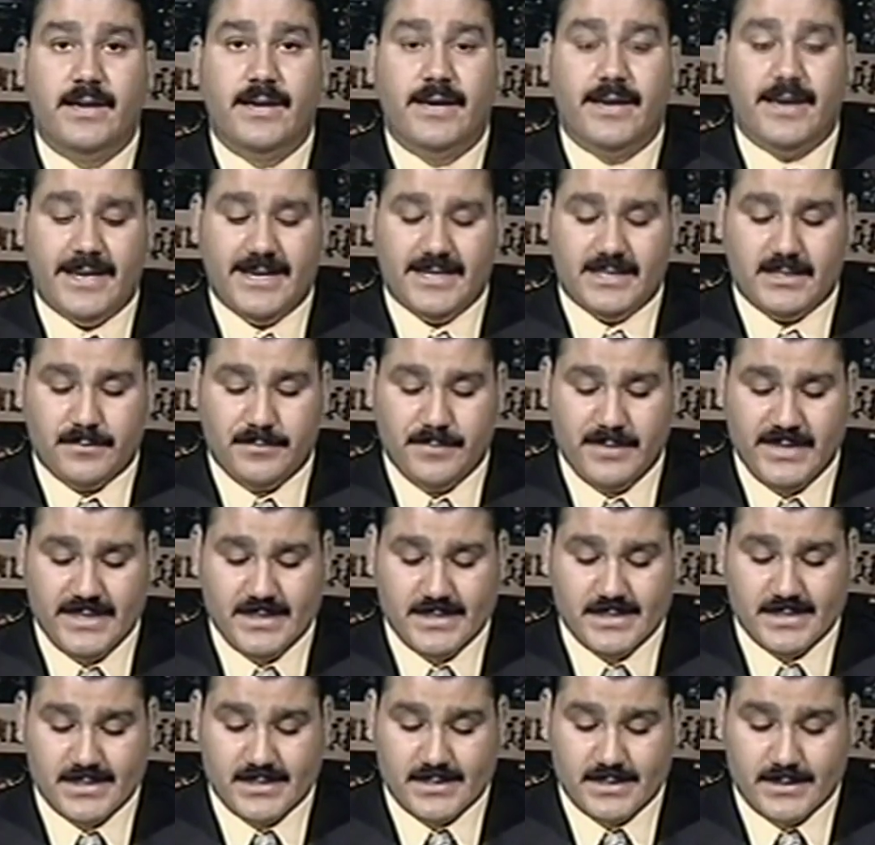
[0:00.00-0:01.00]
It
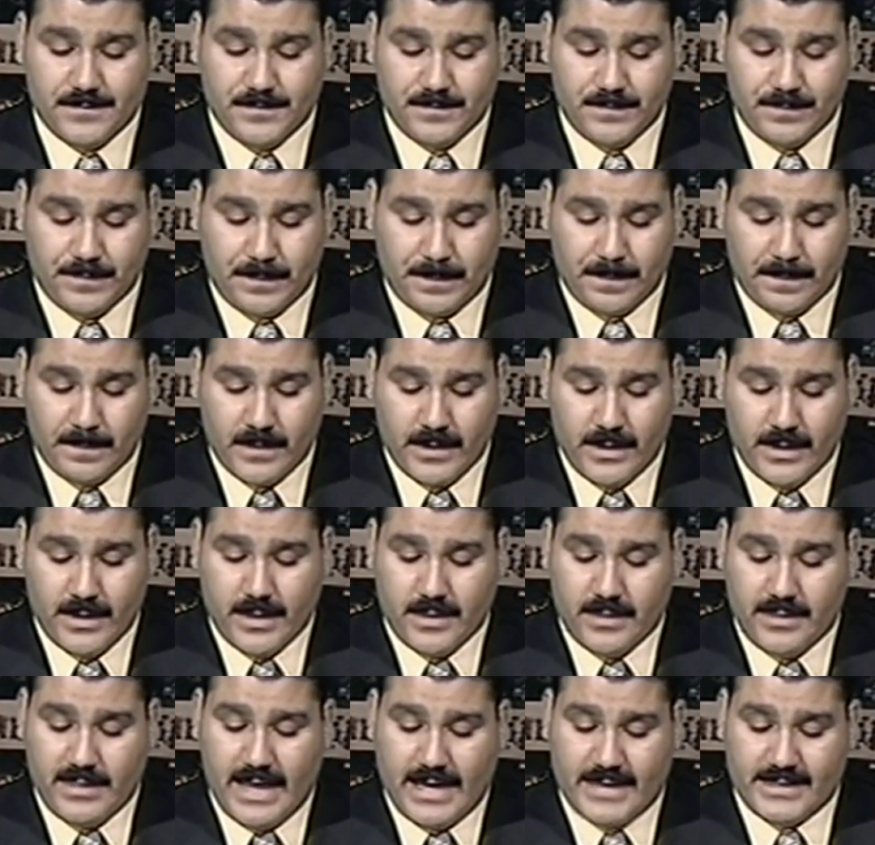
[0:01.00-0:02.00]
means
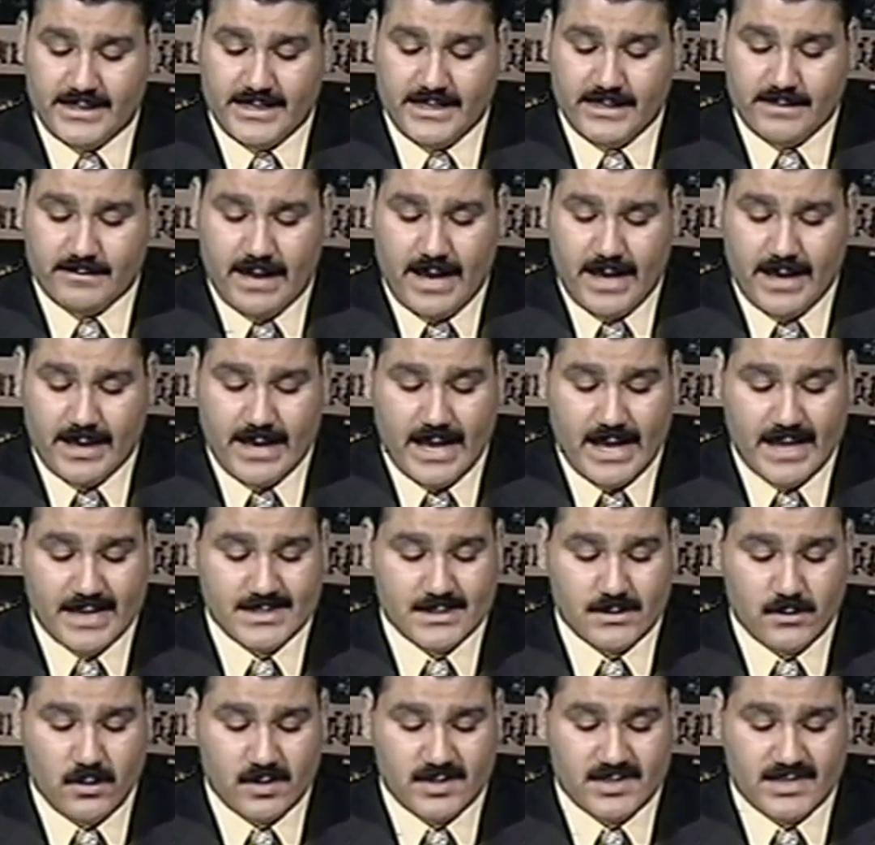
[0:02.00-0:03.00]
that Iraq has
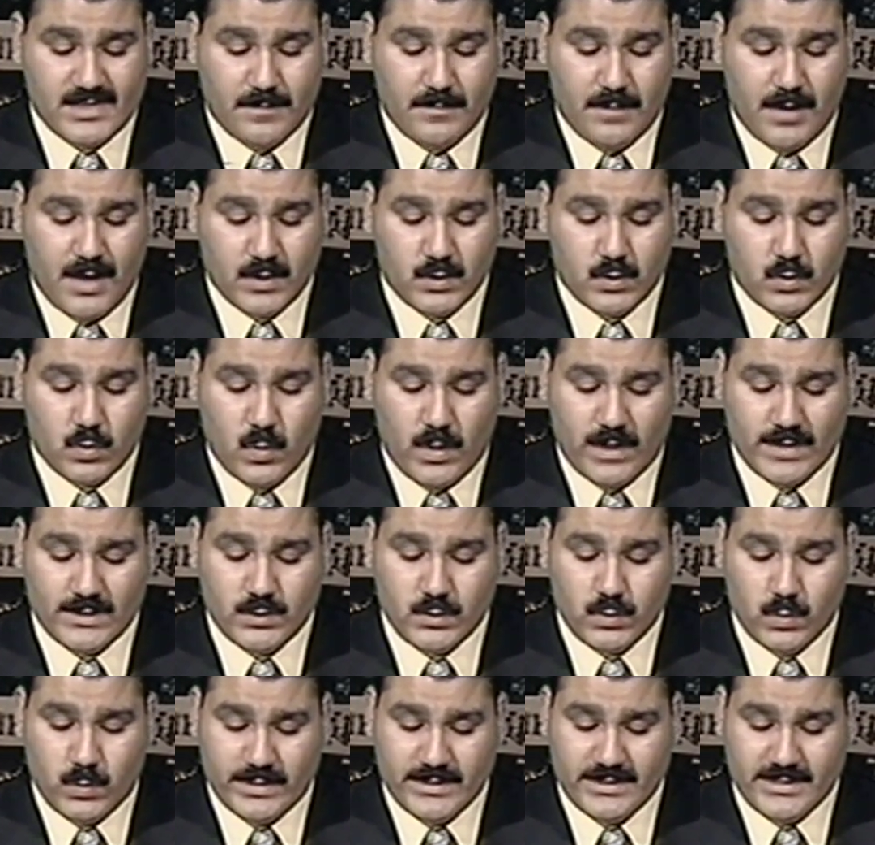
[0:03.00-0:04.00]
lost about
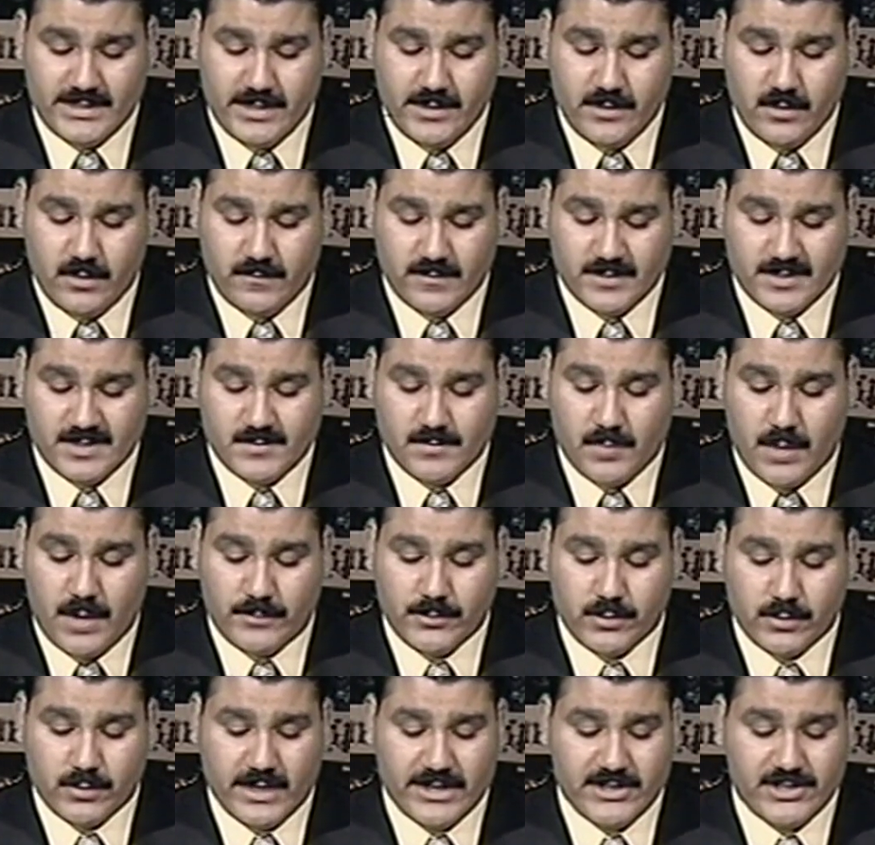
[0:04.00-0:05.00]
1/20 of its
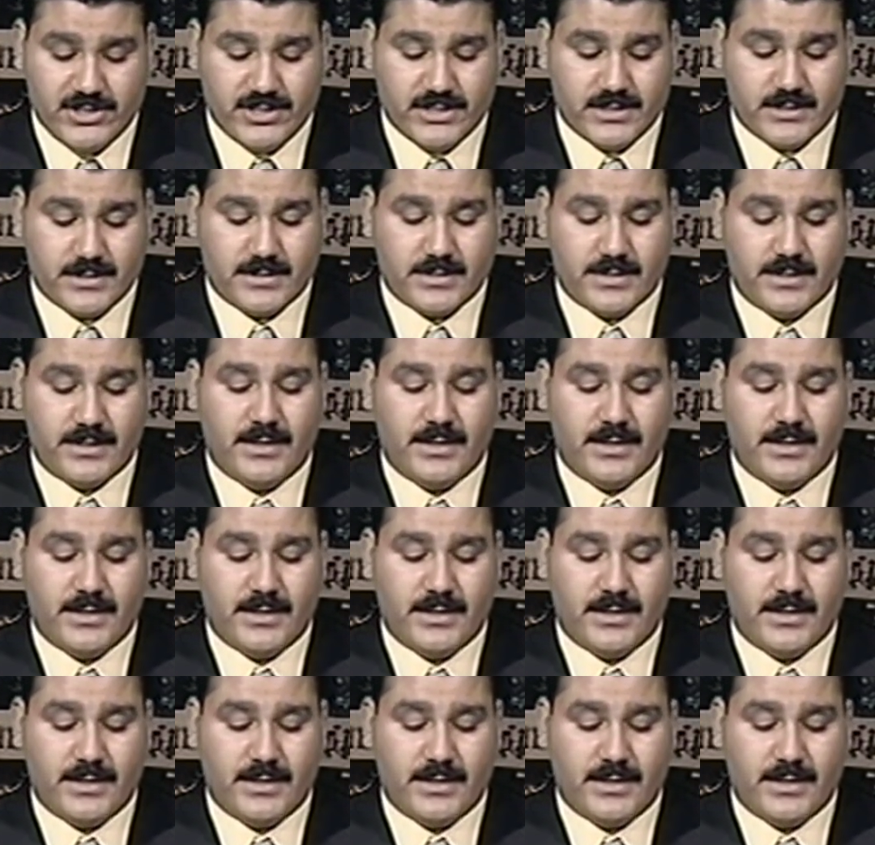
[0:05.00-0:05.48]
population,